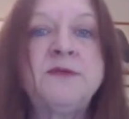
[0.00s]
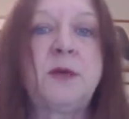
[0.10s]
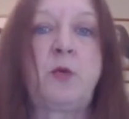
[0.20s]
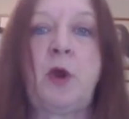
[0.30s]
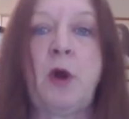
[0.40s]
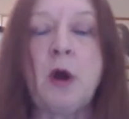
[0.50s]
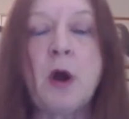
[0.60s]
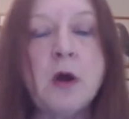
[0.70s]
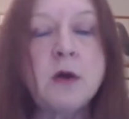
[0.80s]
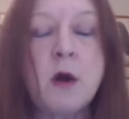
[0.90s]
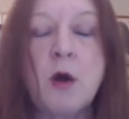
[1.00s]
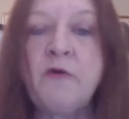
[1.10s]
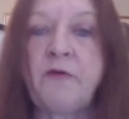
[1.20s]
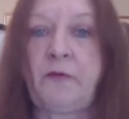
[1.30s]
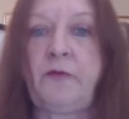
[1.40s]
problems that we
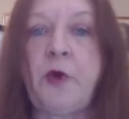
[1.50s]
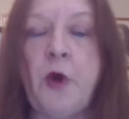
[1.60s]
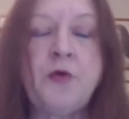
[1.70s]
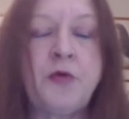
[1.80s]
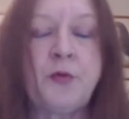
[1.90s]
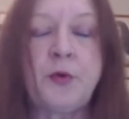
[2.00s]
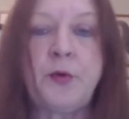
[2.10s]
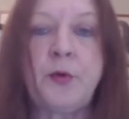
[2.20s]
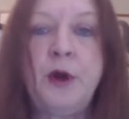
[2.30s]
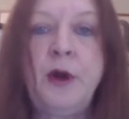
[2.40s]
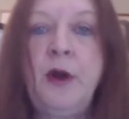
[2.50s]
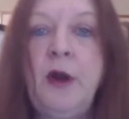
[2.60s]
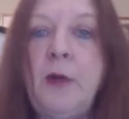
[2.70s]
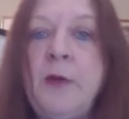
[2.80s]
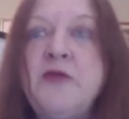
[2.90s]
all go, go through.
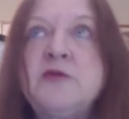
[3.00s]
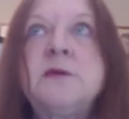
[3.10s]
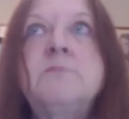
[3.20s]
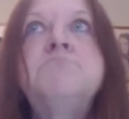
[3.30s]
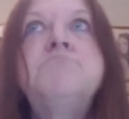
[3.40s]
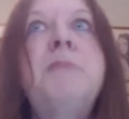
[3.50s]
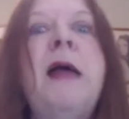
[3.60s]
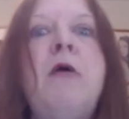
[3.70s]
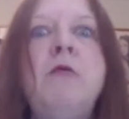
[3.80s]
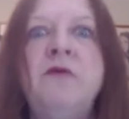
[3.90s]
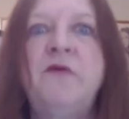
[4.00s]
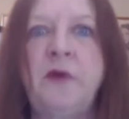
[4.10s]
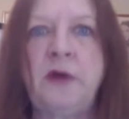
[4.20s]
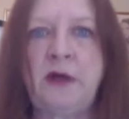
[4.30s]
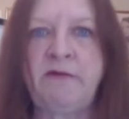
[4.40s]
I mean, there's a
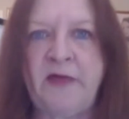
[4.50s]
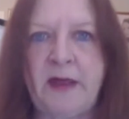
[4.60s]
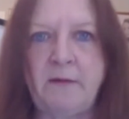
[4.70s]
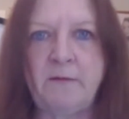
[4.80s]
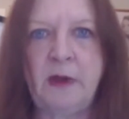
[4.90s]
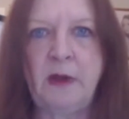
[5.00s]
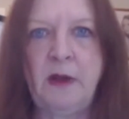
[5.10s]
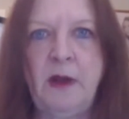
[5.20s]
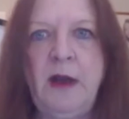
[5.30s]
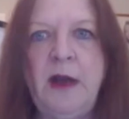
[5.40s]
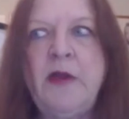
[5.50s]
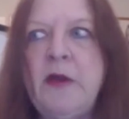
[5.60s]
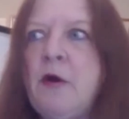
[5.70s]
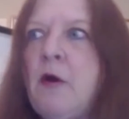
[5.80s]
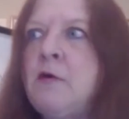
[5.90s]
mountain full of them,
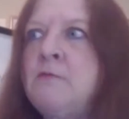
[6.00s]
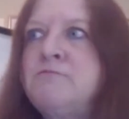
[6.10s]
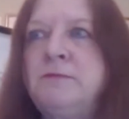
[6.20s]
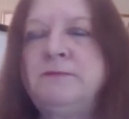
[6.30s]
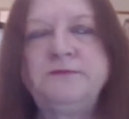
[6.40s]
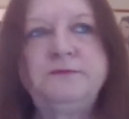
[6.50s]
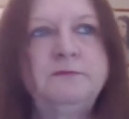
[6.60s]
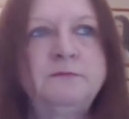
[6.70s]
and there are